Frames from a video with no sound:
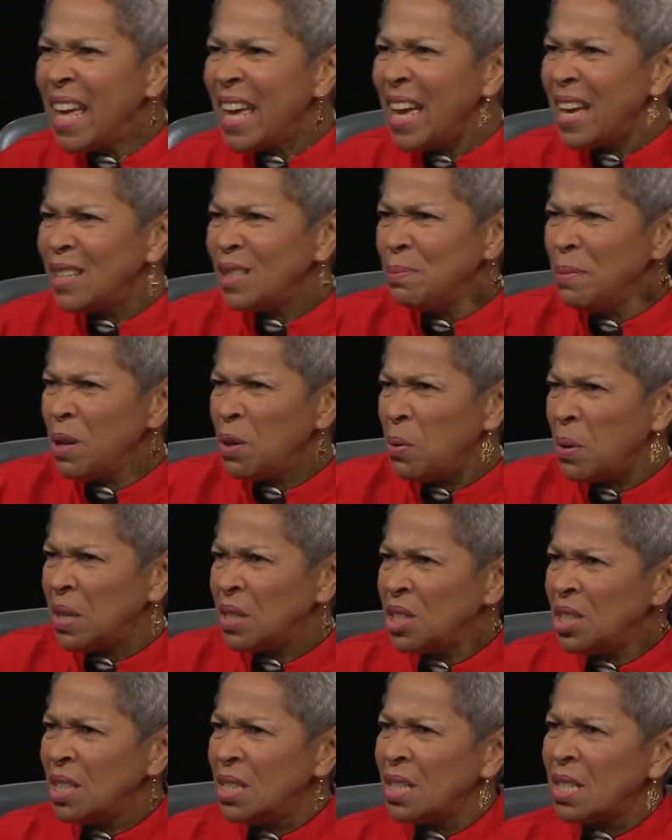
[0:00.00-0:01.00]
They asked me
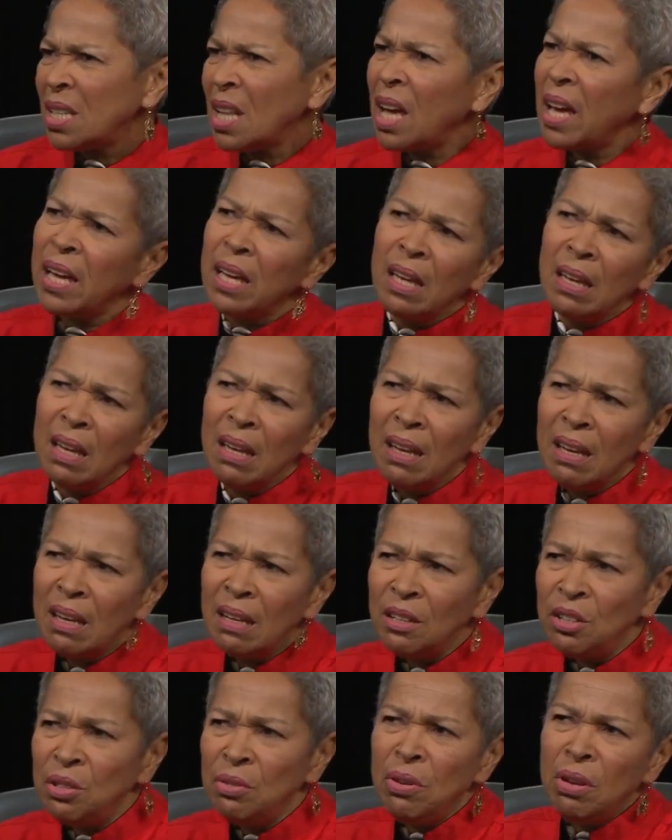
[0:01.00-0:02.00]
questions like,
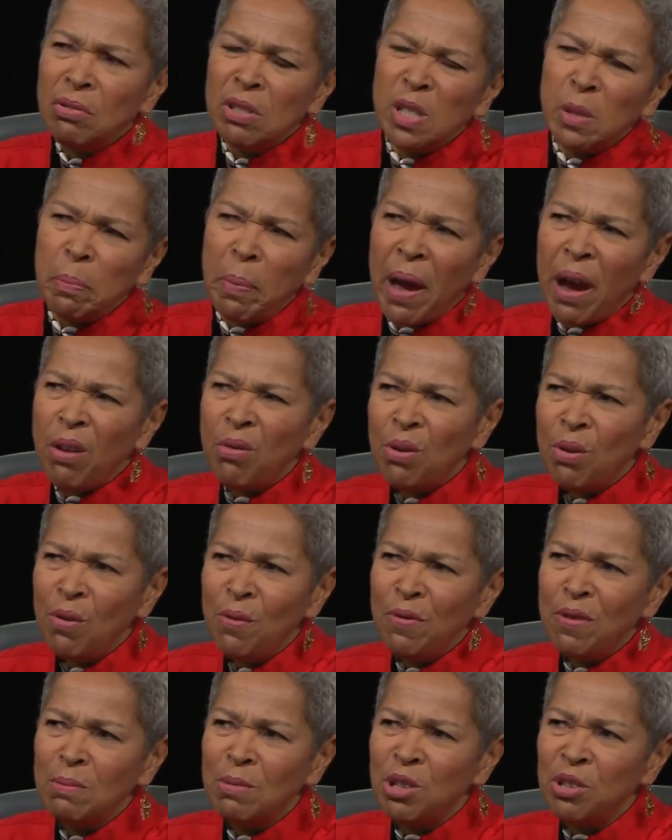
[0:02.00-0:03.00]
do you know Sparrow
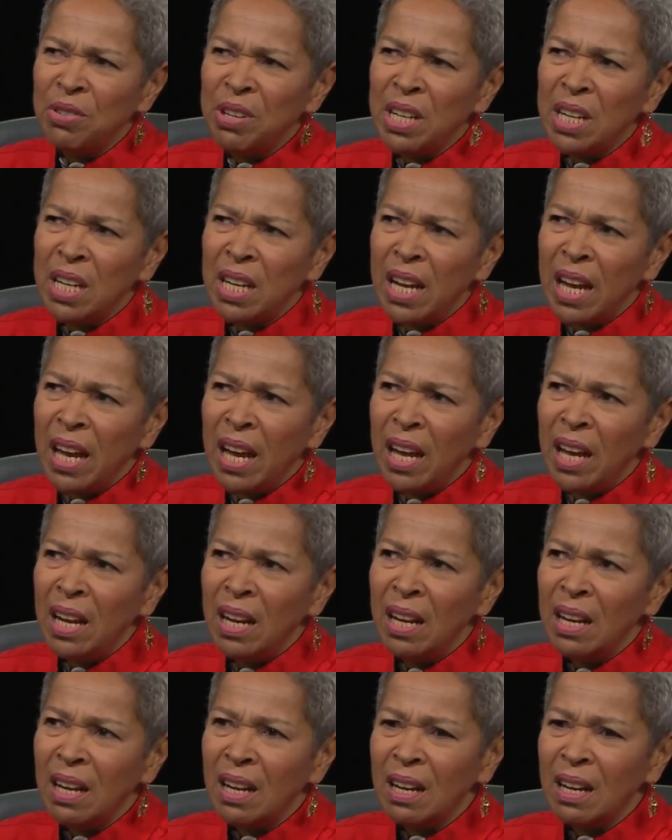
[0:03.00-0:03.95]
from Trinidad?